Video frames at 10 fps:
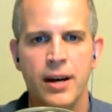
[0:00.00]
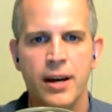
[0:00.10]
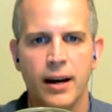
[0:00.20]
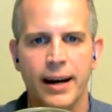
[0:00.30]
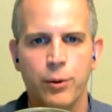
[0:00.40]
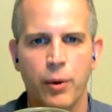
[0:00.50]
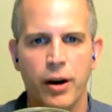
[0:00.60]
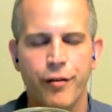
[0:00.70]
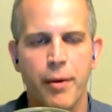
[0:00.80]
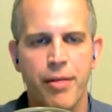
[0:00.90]
anywhere from
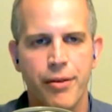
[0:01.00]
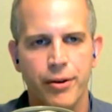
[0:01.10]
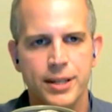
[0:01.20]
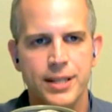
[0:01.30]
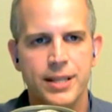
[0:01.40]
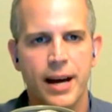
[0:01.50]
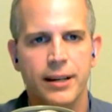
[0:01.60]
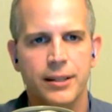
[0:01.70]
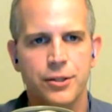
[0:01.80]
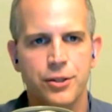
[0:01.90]
a
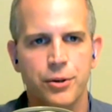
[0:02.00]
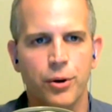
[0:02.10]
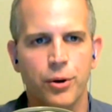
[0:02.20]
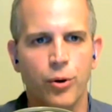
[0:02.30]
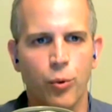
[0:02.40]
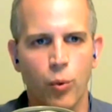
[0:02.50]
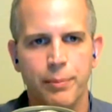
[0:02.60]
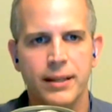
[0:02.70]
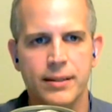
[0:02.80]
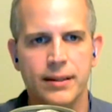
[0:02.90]
30-second to a 1-minute
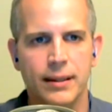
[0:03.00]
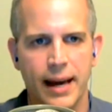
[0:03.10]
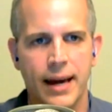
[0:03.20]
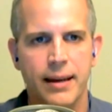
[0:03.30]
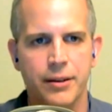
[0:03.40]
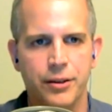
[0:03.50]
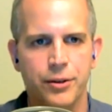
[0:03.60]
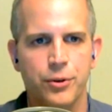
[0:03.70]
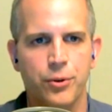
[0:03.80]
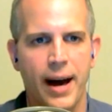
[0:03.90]
delay that Google
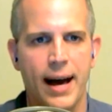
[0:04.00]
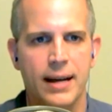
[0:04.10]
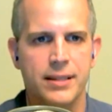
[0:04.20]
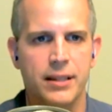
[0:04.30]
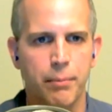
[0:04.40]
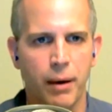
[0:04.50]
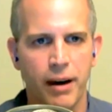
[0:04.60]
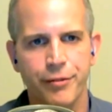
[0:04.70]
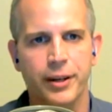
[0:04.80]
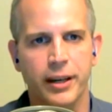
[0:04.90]
has in the
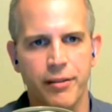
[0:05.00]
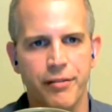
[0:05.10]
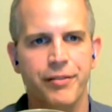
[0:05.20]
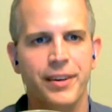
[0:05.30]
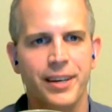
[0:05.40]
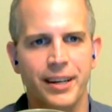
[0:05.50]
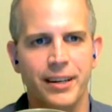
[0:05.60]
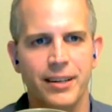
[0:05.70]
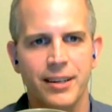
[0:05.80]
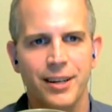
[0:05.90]
buffering of the feed.
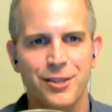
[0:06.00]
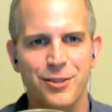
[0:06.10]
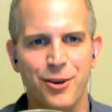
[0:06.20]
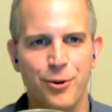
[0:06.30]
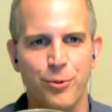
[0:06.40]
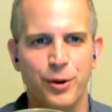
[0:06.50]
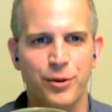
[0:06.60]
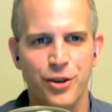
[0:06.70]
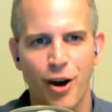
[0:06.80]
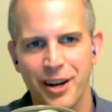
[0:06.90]
So when
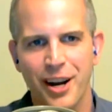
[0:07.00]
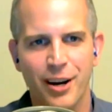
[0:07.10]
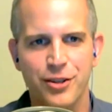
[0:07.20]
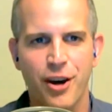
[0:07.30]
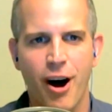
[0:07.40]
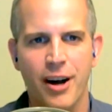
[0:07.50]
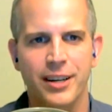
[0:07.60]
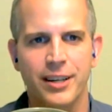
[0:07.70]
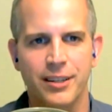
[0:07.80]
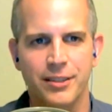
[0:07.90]
John and I are
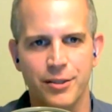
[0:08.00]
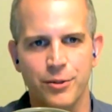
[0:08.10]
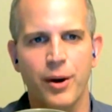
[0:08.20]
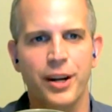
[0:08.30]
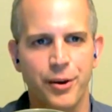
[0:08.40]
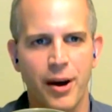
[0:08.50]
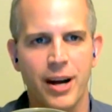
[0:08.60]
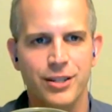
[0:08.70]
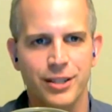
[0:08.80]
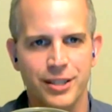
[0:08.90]
talking to when you
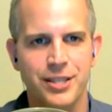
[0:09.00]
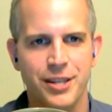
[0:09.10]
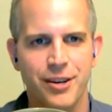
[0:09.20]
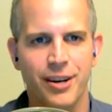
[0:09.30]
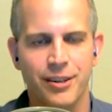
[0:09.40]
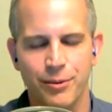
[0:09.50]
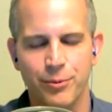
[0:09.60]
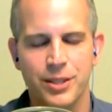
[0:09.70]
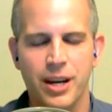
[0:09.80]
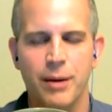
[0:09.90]
actually see what's
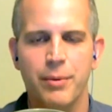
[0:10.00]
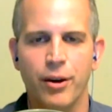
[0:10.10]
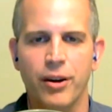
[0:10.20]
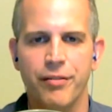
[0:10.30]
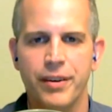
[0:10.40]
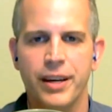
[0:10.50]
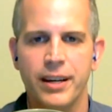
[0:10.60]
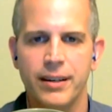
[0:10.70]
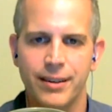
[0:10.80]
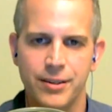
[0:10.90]
coming on a feed,
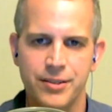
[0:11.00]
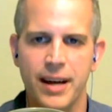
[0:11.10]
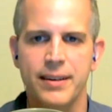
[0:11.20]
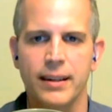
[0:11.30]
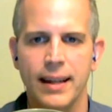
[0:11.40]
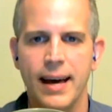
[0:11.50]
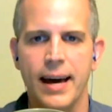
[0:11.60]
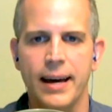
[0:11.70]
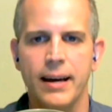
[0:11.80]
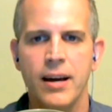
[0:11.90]
there's that delay.
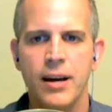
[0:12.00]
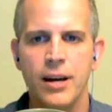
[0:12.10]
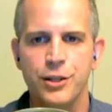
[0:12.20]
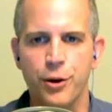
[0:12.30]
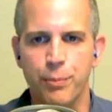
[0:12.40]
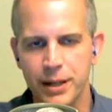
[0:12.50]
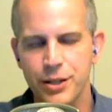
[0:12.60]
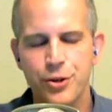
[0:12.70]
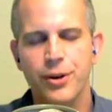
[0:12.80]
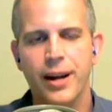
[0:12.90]
So be
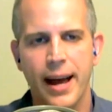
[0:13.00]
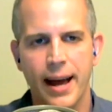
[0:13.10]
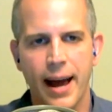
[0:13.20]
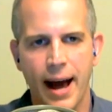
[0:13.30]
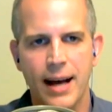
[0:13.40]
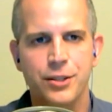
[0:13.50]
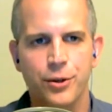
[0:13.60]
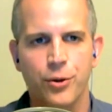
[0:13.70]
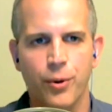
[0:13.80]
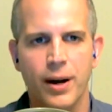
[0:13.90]
sure to ask your
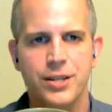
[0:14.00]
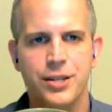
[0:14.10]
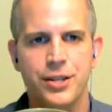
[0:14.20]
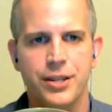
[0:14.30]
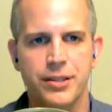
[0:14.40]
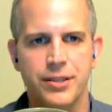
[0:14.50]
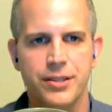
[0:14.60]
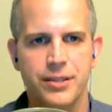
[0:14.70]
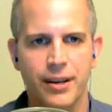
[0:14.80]
questions